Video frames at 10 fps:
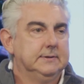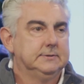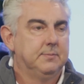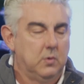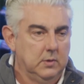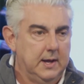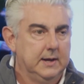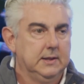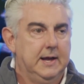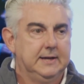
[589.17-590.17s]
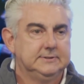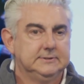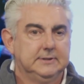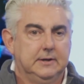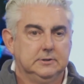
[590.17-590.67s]
some online
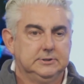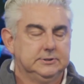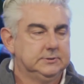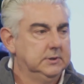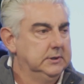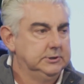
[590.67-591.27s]
classes that are just